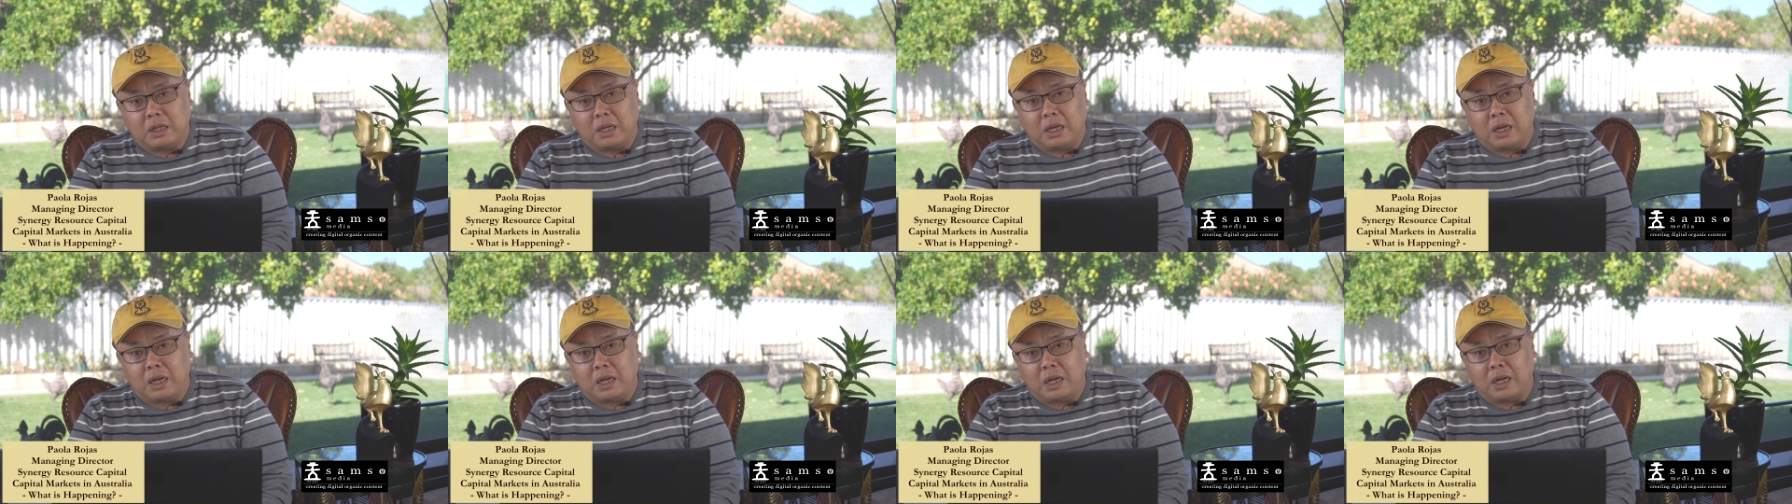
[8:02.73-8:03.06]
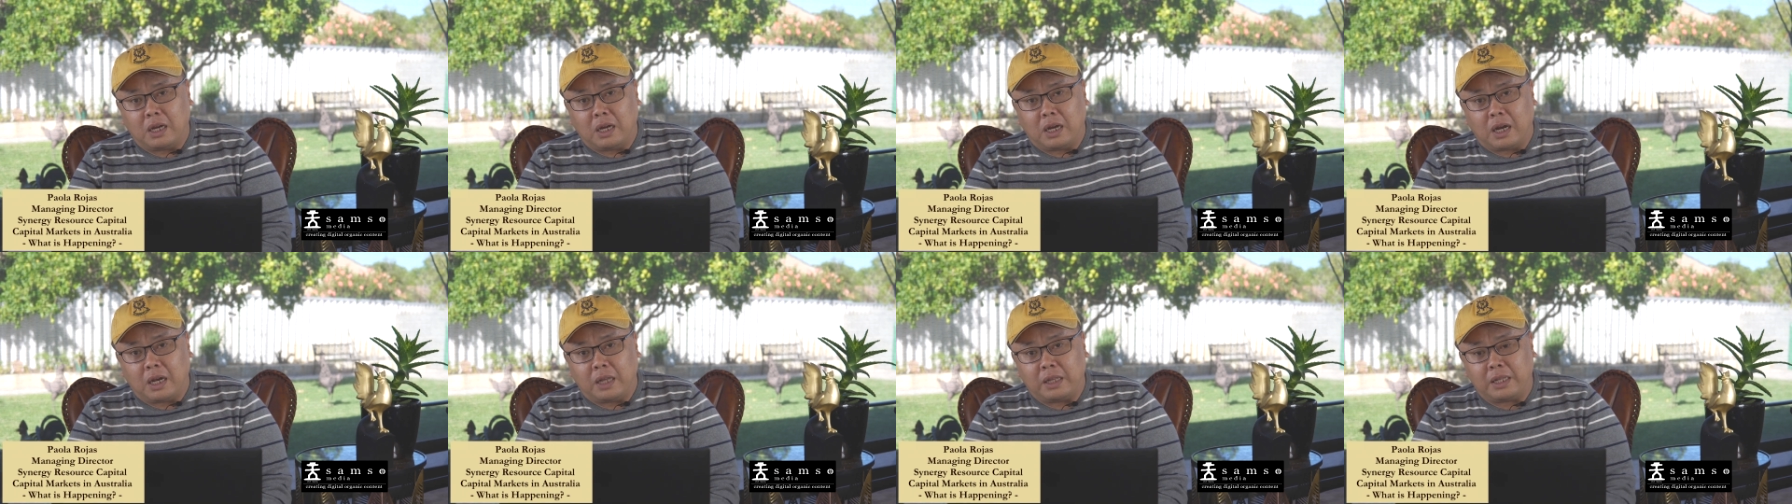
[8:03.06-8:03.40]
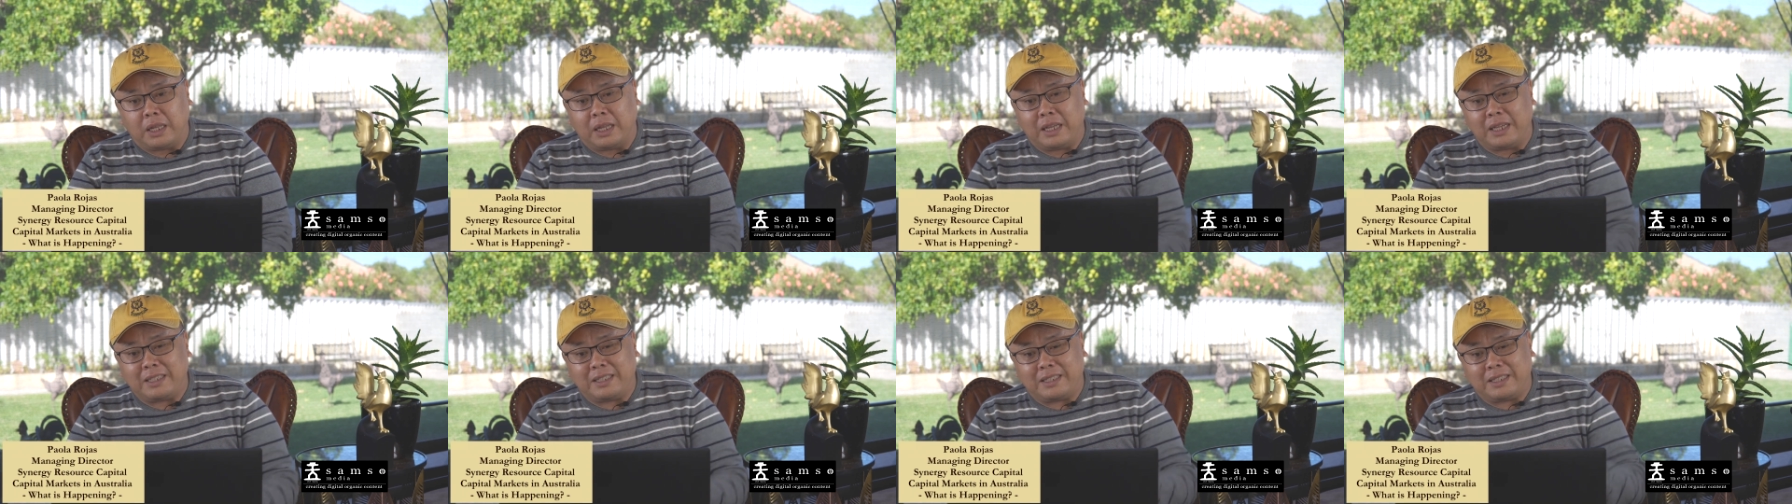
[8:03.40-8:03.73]
are
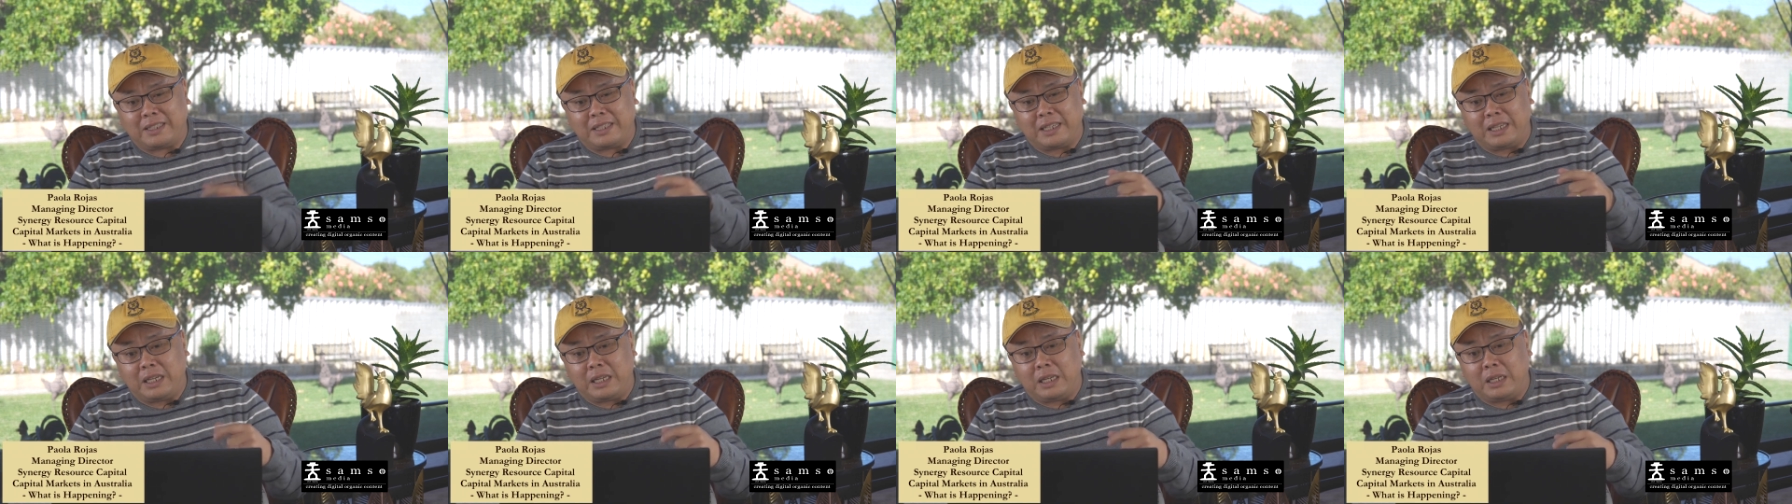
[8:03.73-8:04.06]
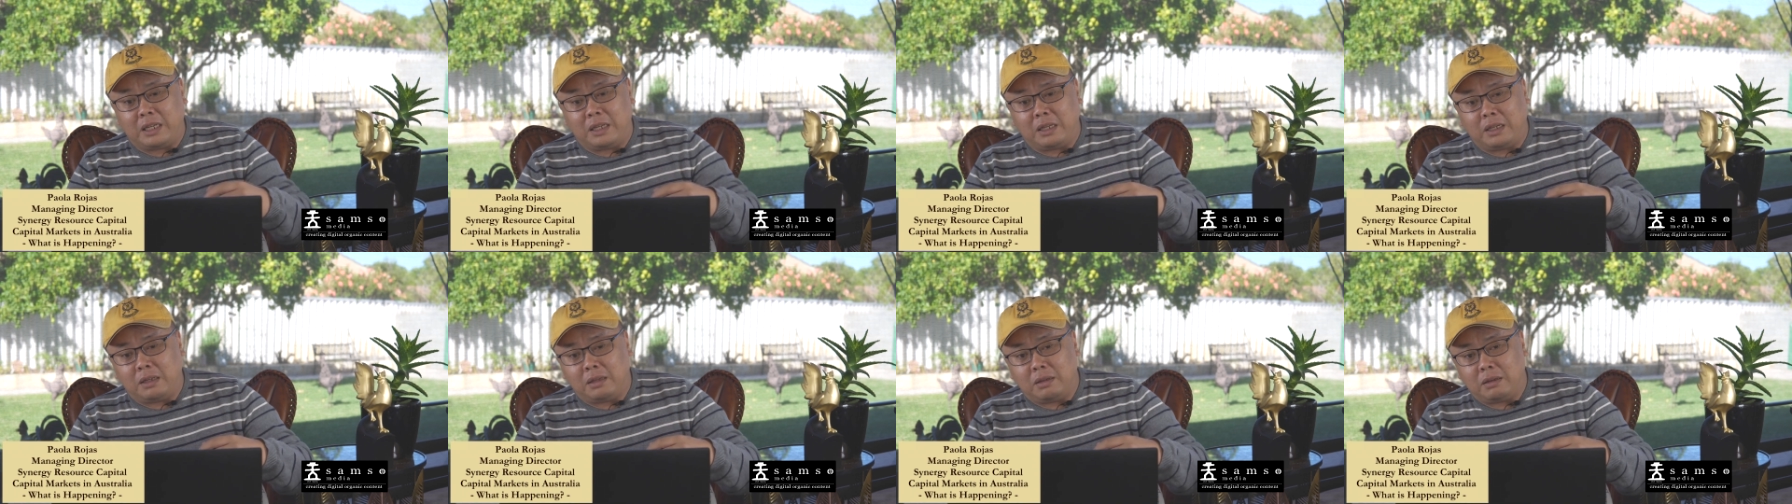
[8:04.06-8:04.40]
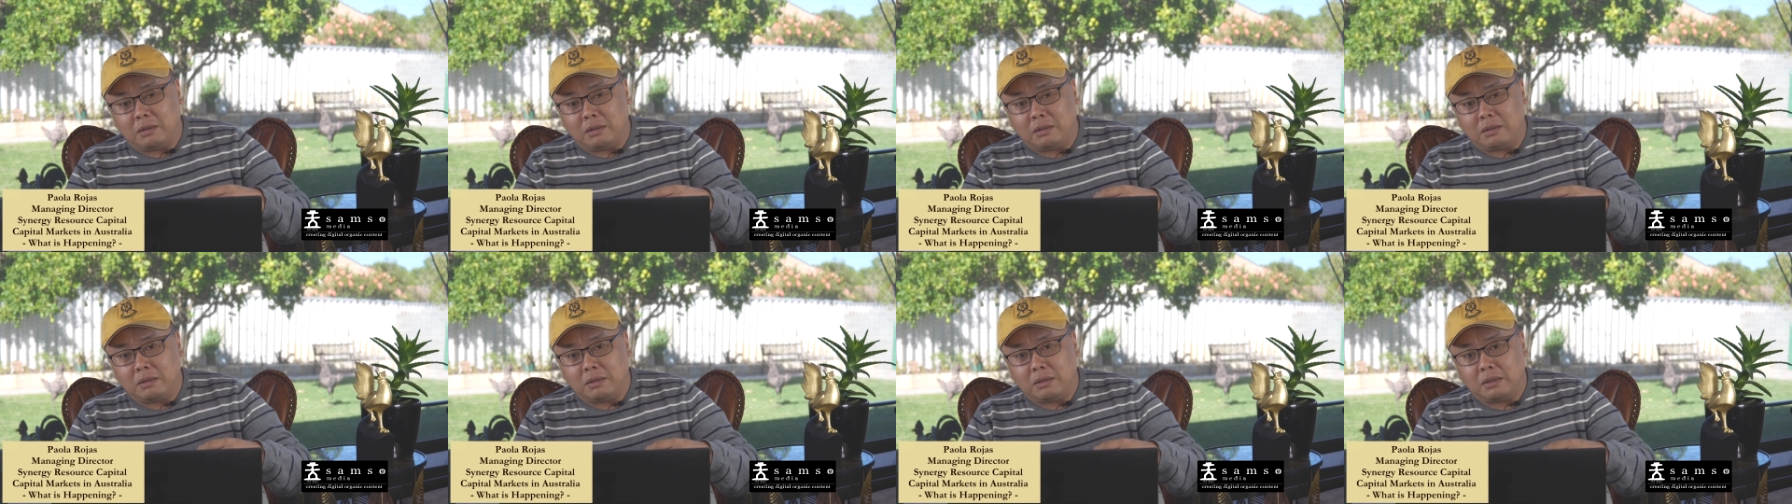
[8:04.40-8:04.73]
they seeing